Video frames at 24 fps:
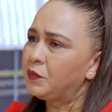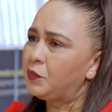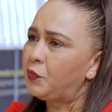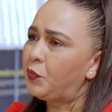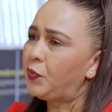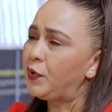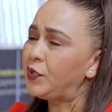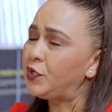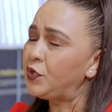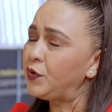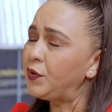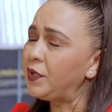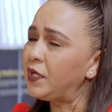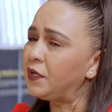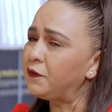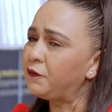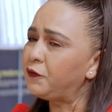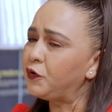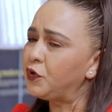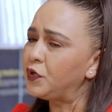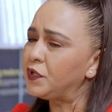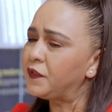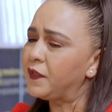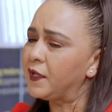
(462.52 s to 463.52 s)
We do need a
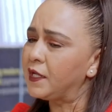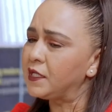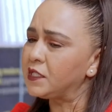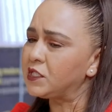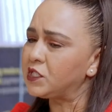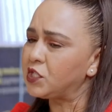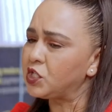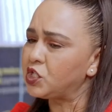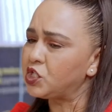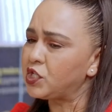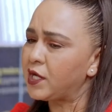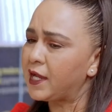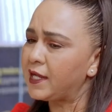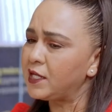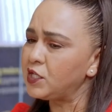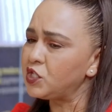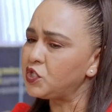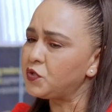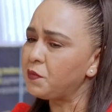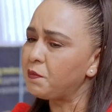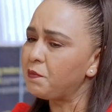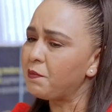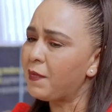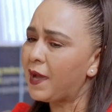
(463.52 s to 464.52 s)
few things to
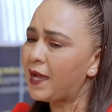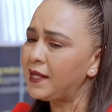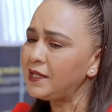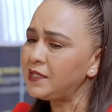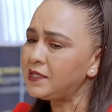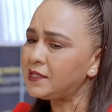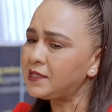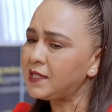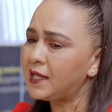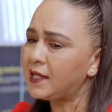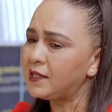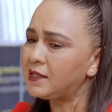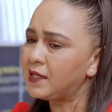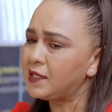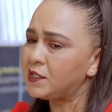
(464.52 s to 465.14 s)
change. Mindset